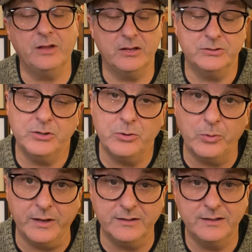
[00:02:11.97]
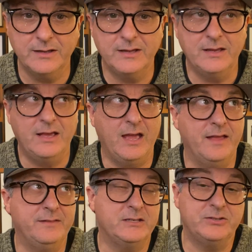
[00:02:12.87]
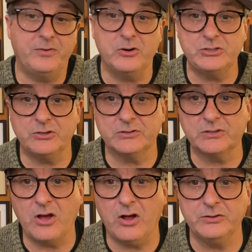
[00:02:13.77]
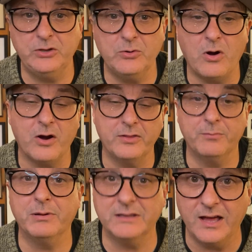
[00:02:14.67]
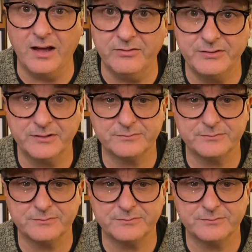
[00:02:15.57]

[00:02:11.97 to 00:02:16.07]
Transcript: Nouwen, and the devotional is called "You Are the Beloved,"